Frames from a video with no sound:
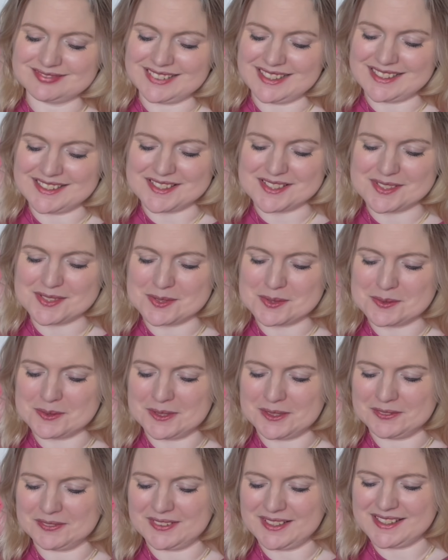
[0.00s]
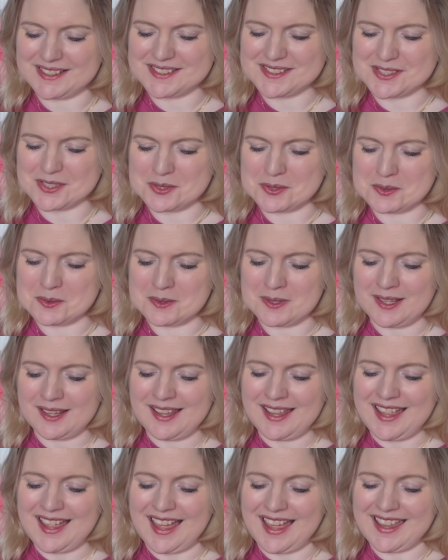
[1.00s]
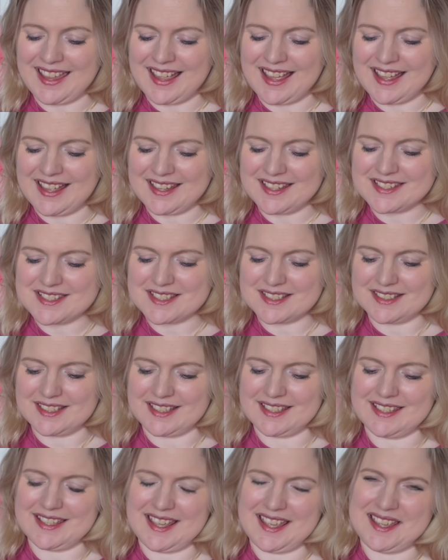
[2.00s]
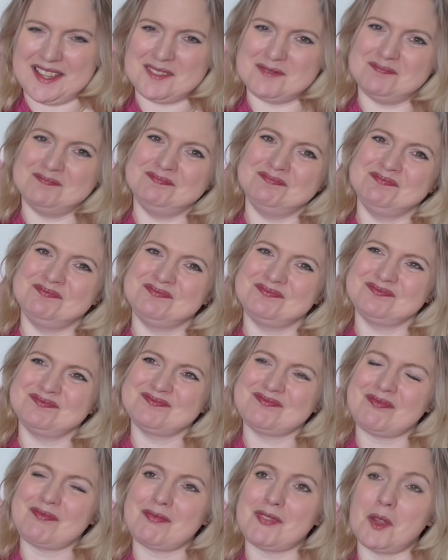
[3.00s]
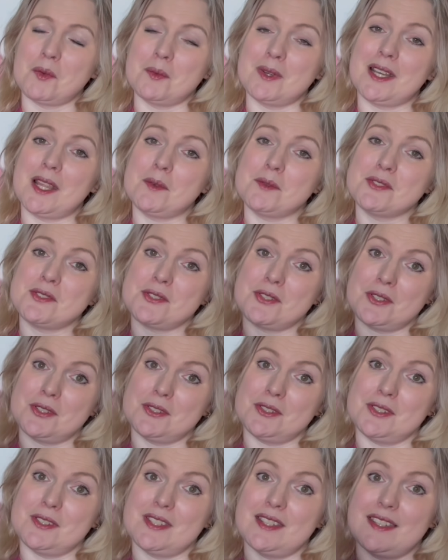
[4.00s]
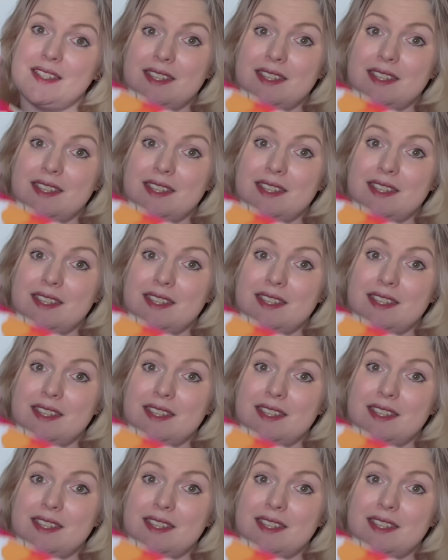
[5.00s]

It's so lovely. So I actually when I was doing